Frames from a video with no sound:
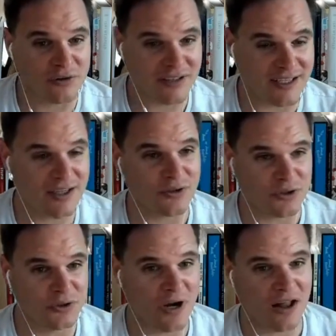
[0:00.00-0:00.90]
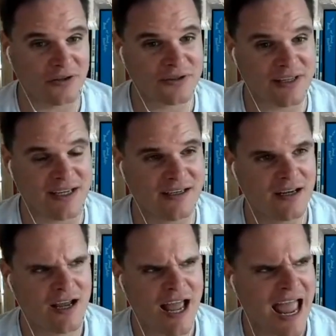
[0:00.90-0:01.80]
a lead or $2 a lead,
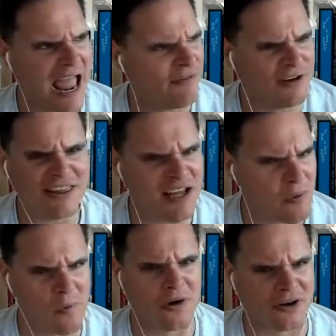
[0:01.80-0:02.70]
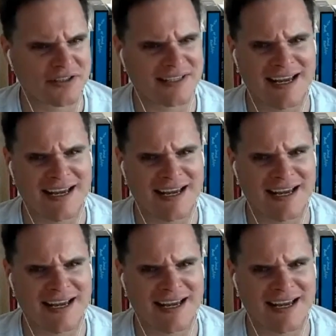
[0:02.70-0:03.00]
everything works.